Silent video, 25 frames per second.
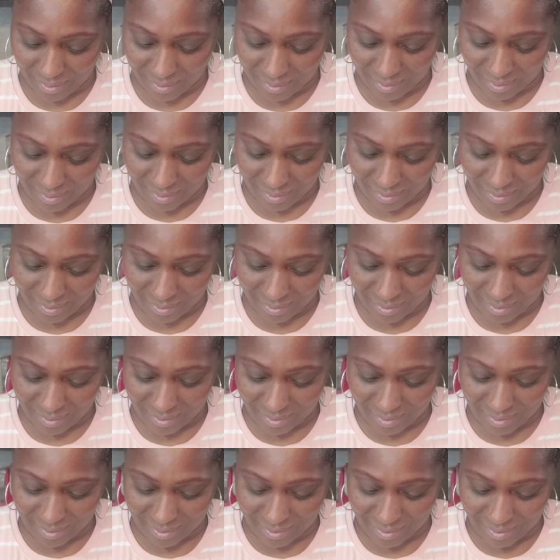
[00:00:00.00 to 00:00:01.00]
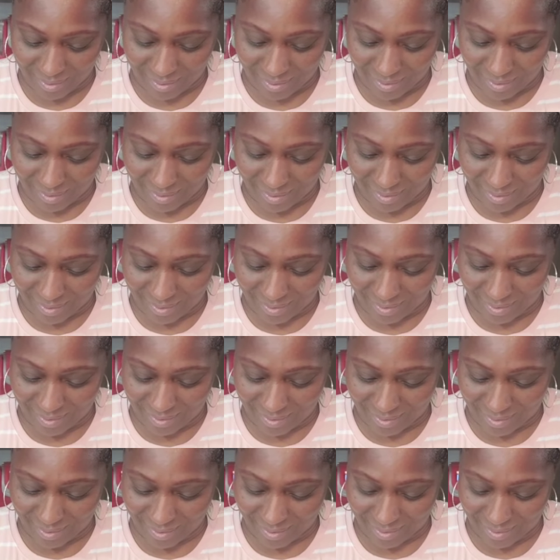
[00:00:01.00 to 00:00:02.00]

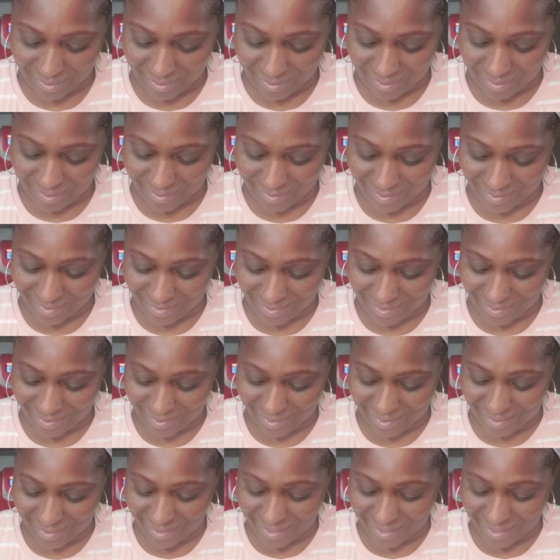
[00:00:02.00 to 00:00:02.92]
No one is speaking in this clip.